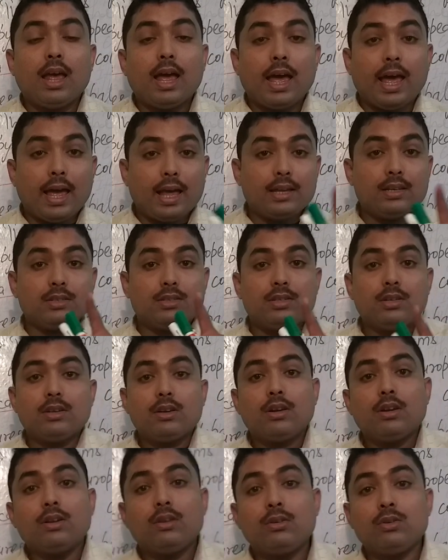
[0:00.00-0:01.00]
And
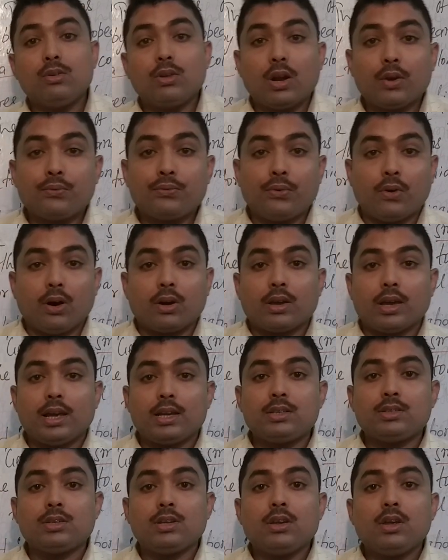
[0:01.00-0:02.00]
do not
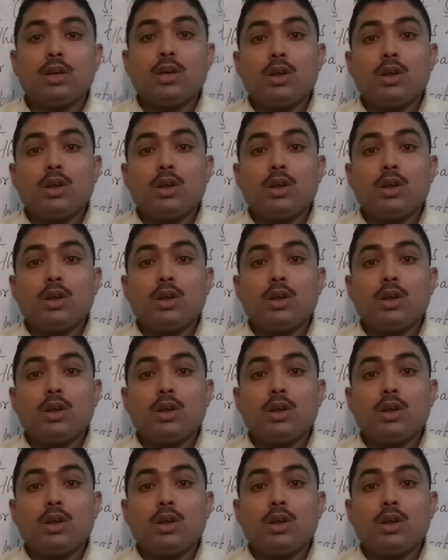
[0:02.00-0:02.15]
forget